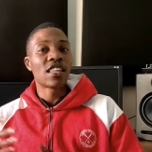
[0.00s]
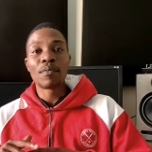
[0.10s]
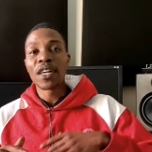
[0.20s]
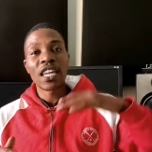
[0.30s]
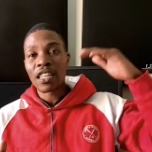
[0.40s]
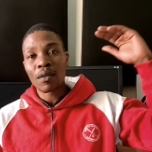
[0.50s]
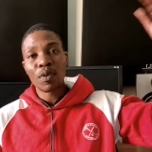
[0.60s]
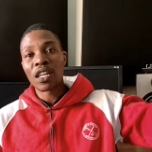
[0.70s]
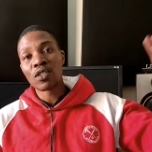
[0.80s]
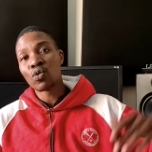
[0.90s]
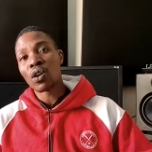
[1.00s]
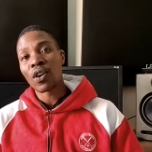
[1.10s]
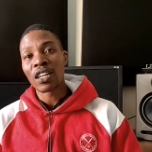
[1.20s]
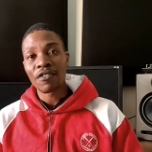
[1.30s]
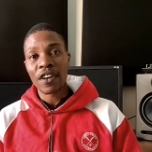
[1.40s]
There are many other players who are
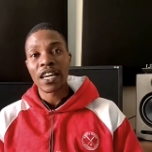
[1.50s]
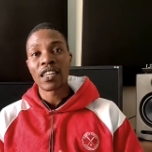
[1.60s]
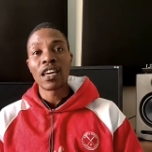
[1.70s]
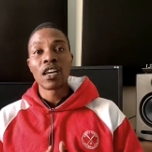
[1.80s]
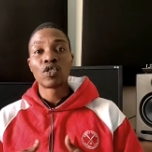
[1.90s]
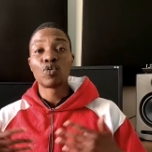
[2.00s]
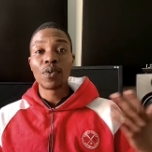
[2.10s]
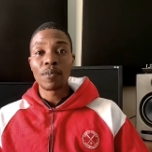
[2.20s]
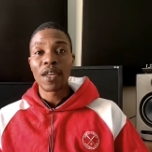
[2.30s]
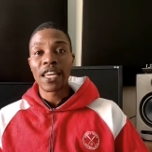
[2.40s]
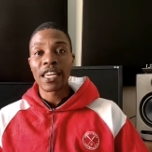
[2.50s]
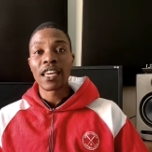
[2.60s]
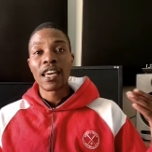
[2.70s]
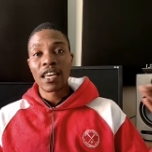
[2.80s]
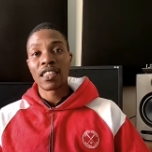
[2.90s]
qualified to be
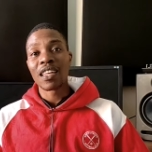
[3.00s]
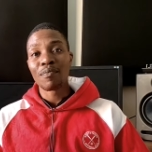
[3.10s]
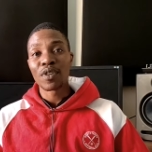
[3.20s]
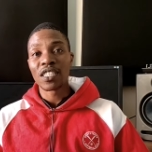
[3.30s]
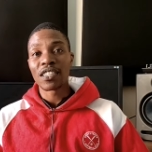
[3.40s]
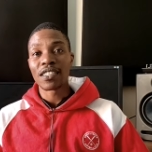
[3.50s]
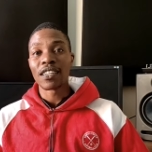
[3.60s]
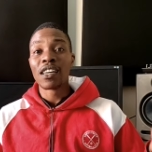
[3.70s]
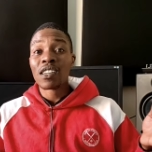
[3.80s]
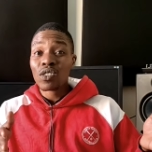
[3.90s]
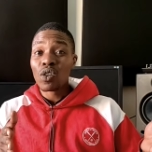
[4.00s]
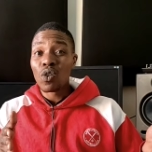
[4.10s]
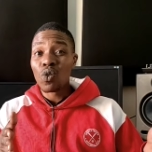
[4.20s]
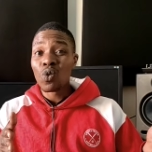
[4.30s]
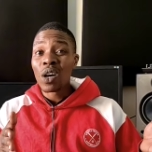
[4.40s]
playing in that position.
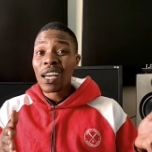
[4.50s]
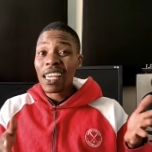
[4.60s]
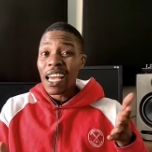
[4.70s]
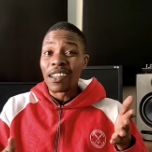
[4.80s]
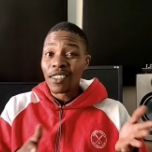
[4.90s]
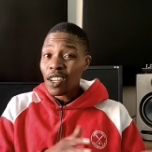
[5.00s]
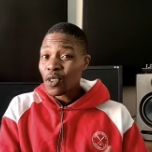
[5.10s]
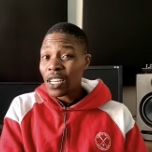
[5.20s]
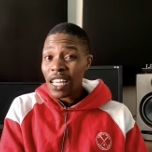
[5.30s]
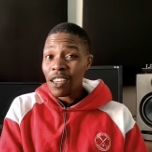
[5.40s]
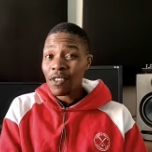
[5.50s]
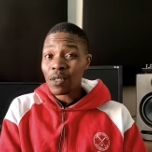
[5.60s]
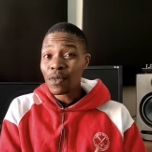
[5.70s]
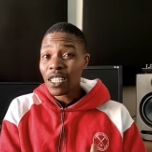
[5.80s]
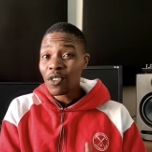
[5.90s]
So yeah, not really gave
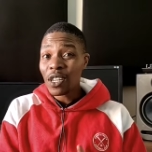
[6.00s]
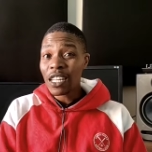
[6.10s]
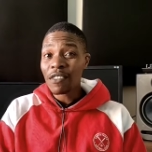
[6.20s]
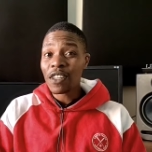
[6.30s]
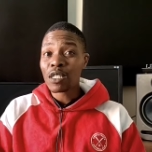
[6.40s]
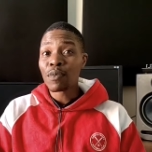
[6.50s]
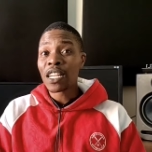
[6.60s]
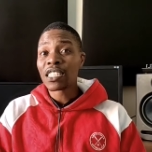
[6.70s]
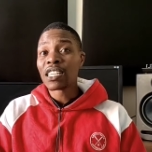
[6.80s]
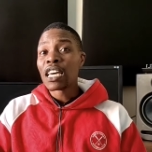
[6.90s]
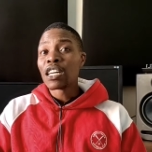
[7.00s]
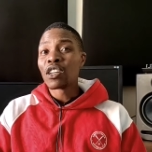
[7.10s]
us didn't really give us much.